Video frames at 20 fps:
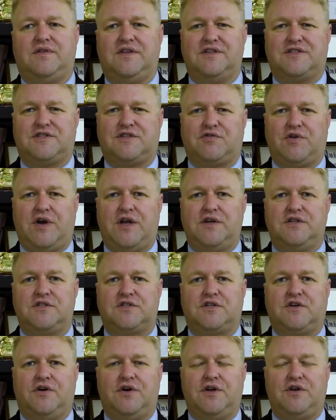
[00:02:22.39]
this trend
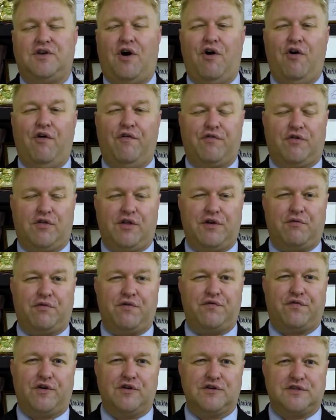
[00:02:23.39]
is going to overly
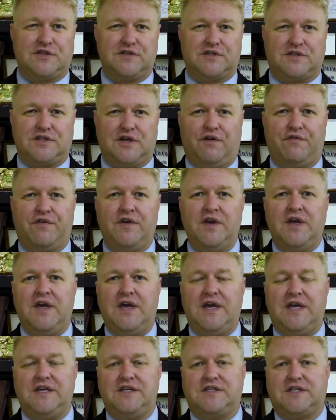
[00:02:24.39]
reverse itself
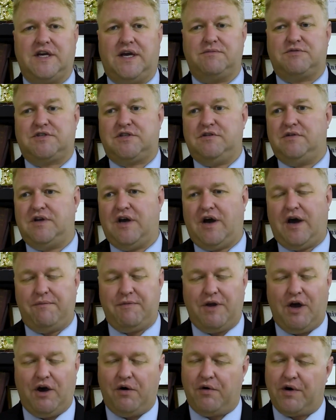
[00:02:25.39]
anytime soon. Now,
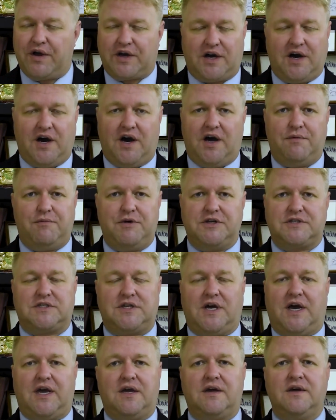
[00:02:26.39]
I'm no economist.
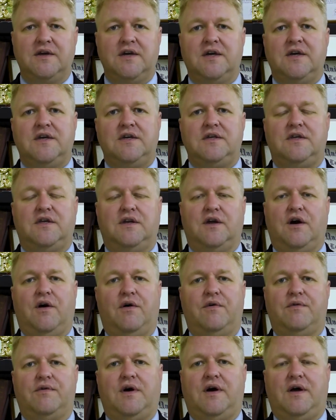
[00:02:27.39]
I, you
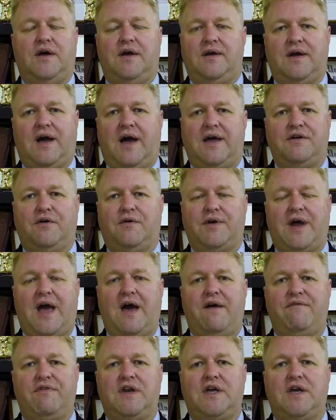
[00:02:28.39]
know, I, I don't
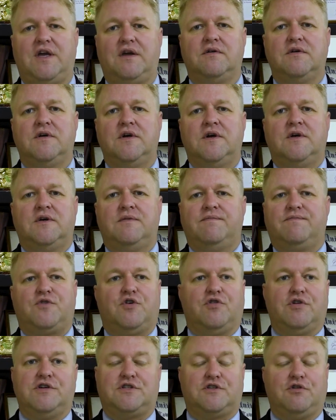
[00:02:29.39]
have any
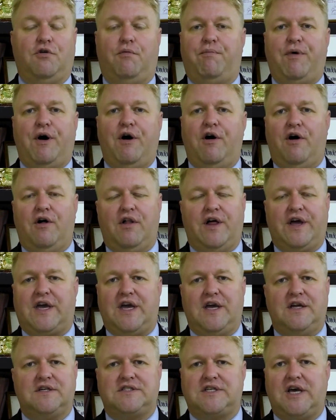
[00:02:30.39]
crystal ball. I
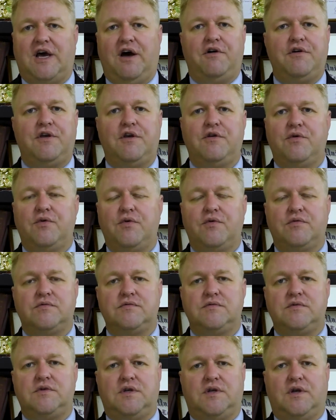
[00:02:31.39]
can't tell you,
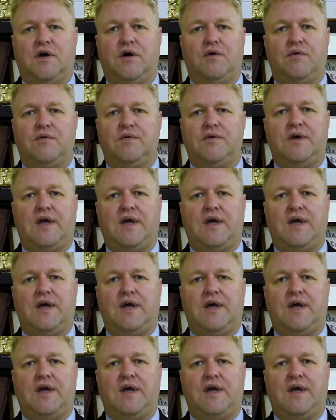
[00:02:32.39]
you know,